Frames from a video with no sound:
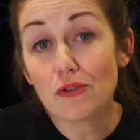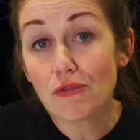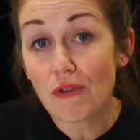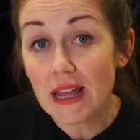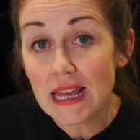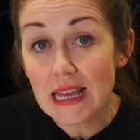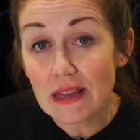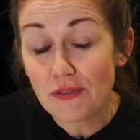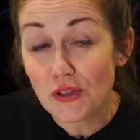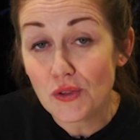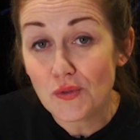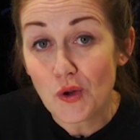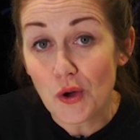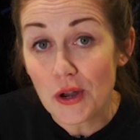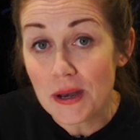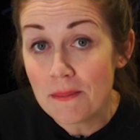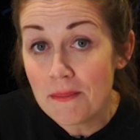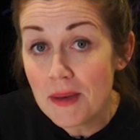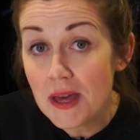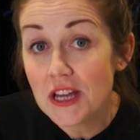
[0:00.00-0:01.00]
great if you've got
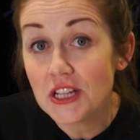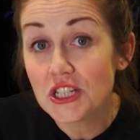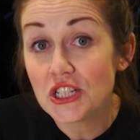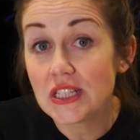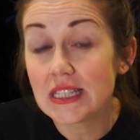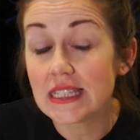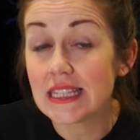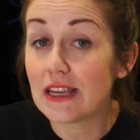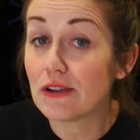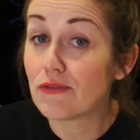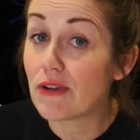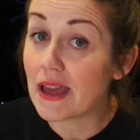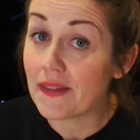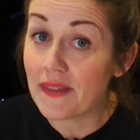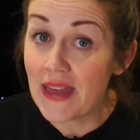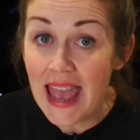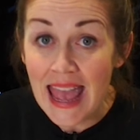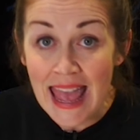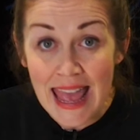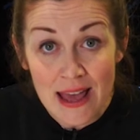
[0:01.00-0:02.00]
an emergency
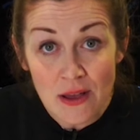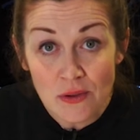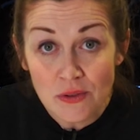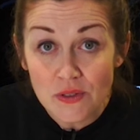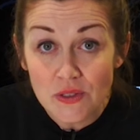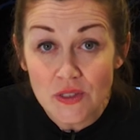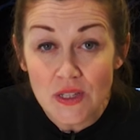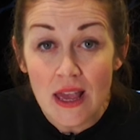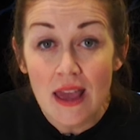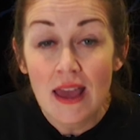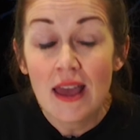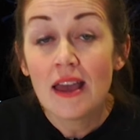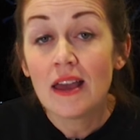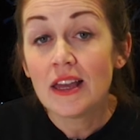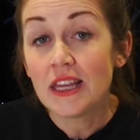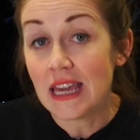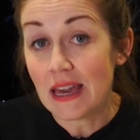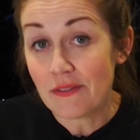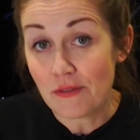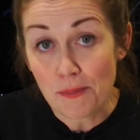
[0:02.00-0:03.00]
around the house,
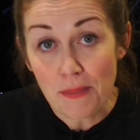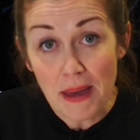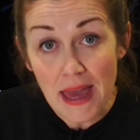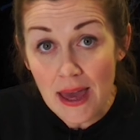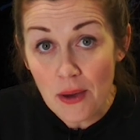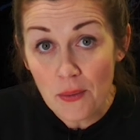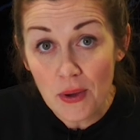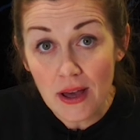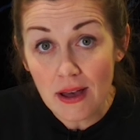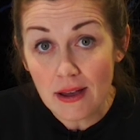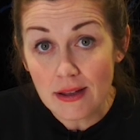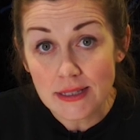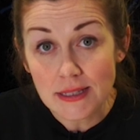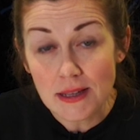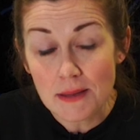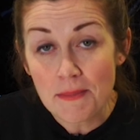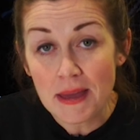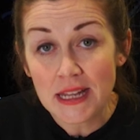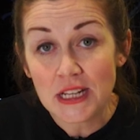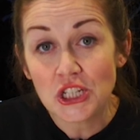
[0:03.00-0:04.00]
you have a power cut, as
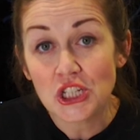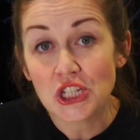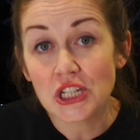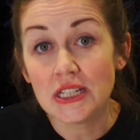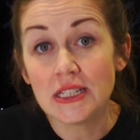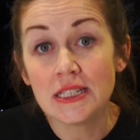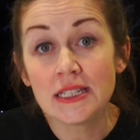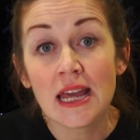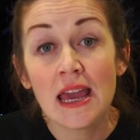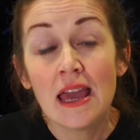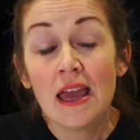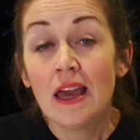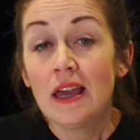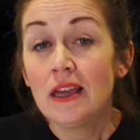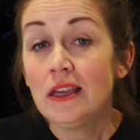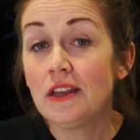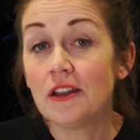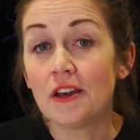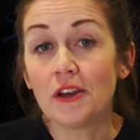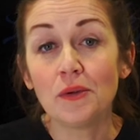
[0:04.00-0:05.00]
I mentioned,
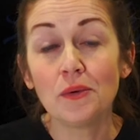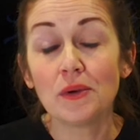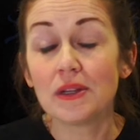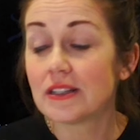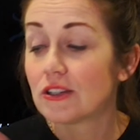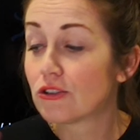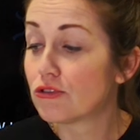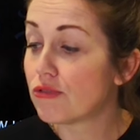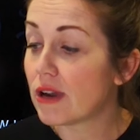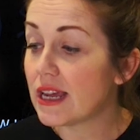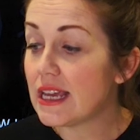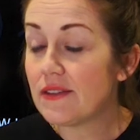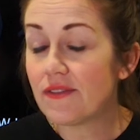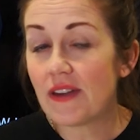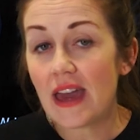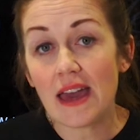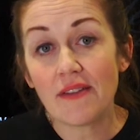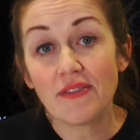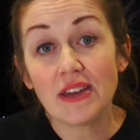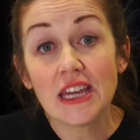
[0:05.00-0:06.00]
you know, great
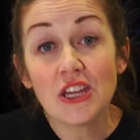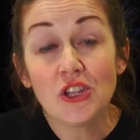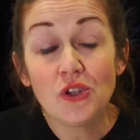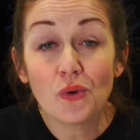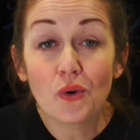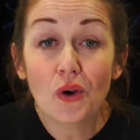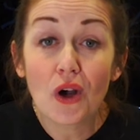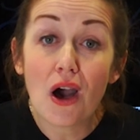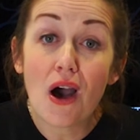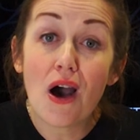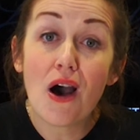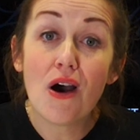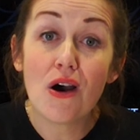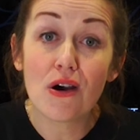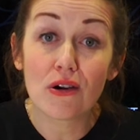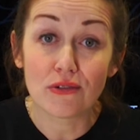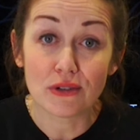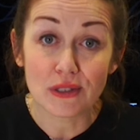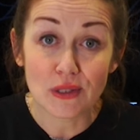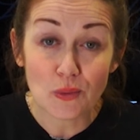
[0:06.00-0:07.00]
for having in your
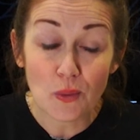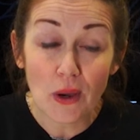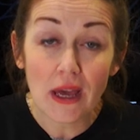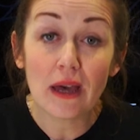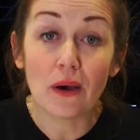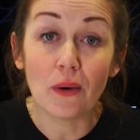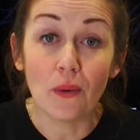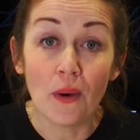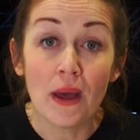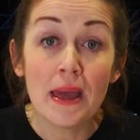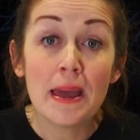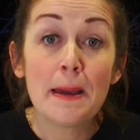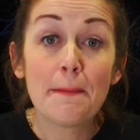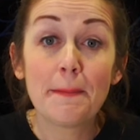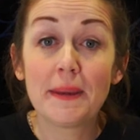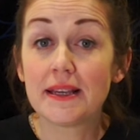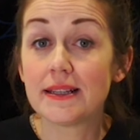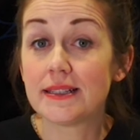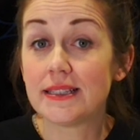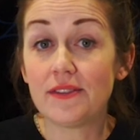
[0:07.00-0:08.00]
car as well,
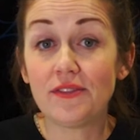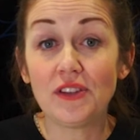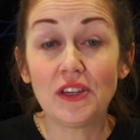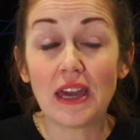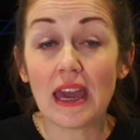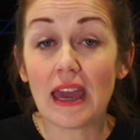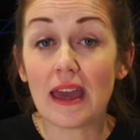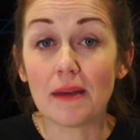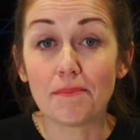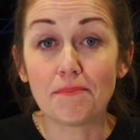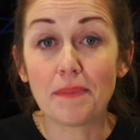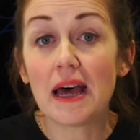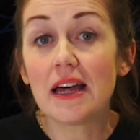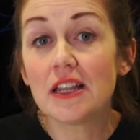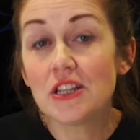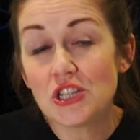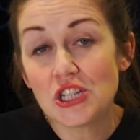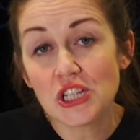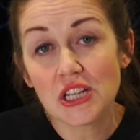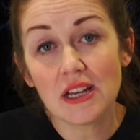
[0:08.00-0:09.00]
because if you get a
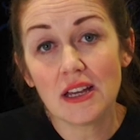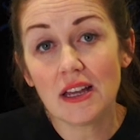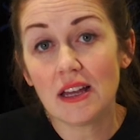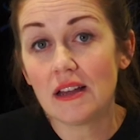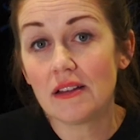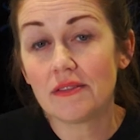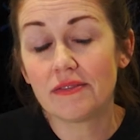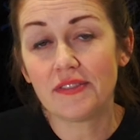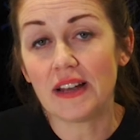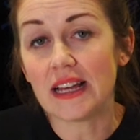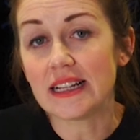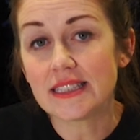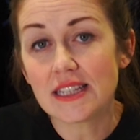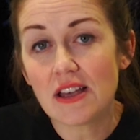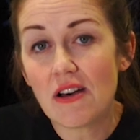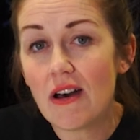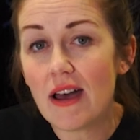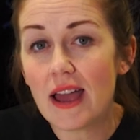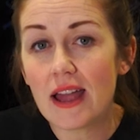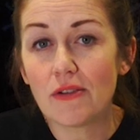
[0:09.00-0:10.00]
puncture, flat
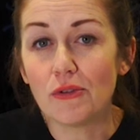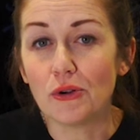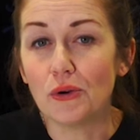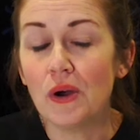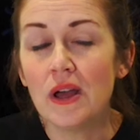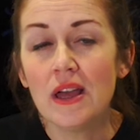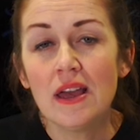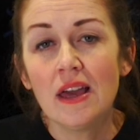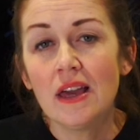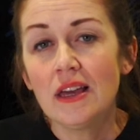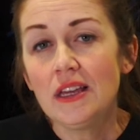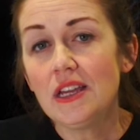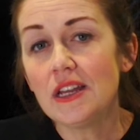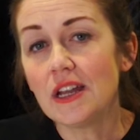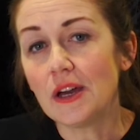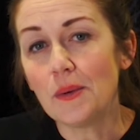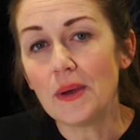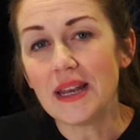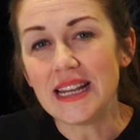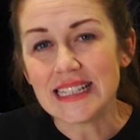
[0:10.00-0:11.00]
tire, or, you
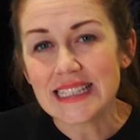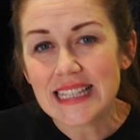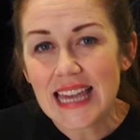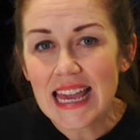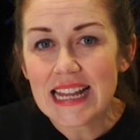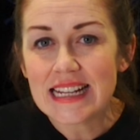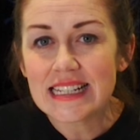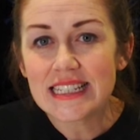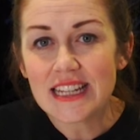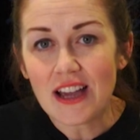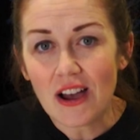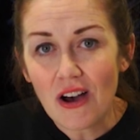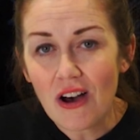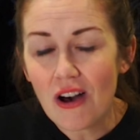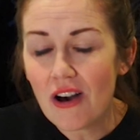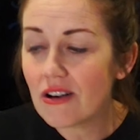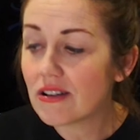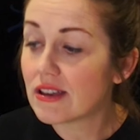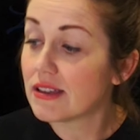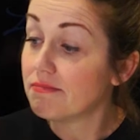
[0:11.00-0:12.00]
know, and it's getting
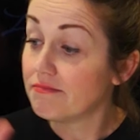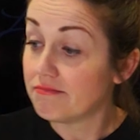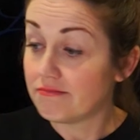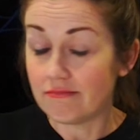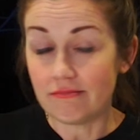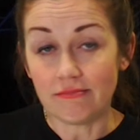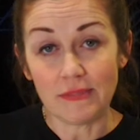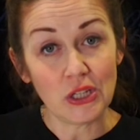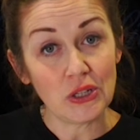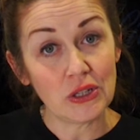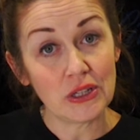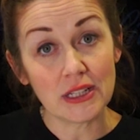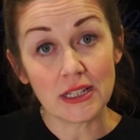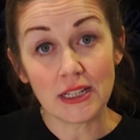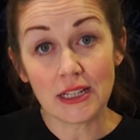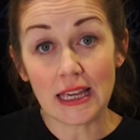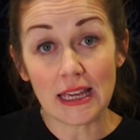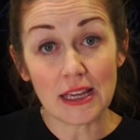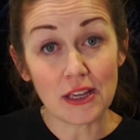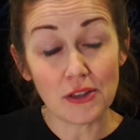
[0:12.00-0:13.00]
dark, you
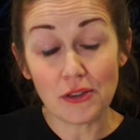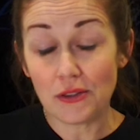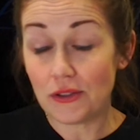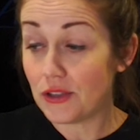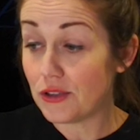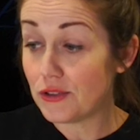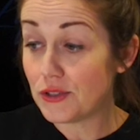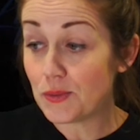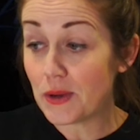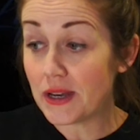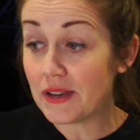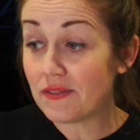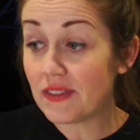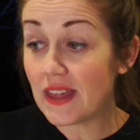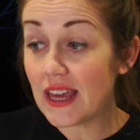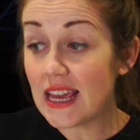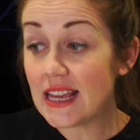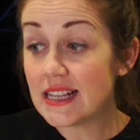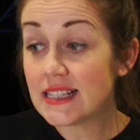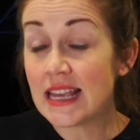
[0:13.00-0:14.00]
can use one of
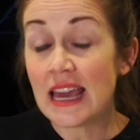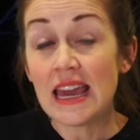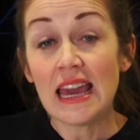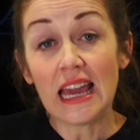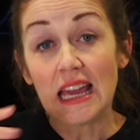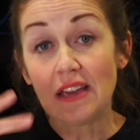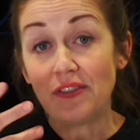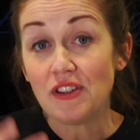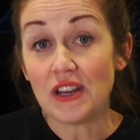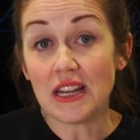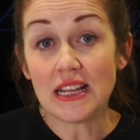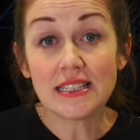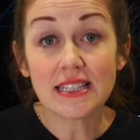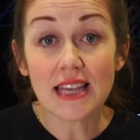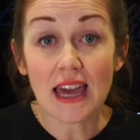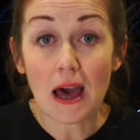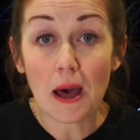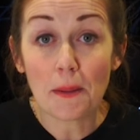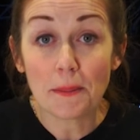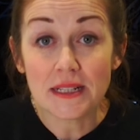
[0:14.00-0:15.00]
these. If you need to
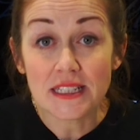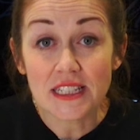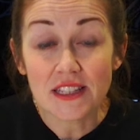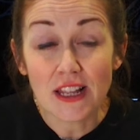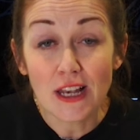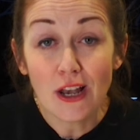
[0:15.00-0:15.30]
get up into the